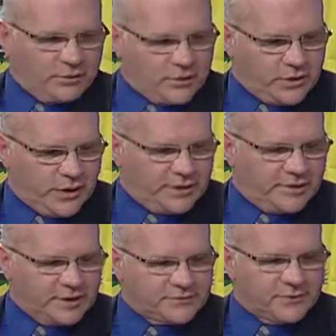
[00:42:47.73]
Well, good.
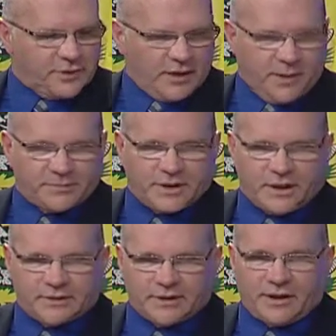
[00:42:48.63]
Thanks for the
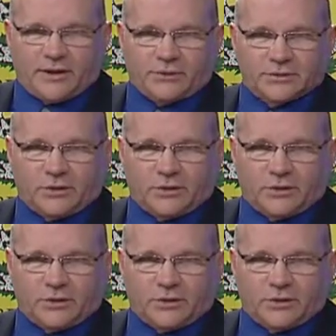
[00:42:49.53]
update. That was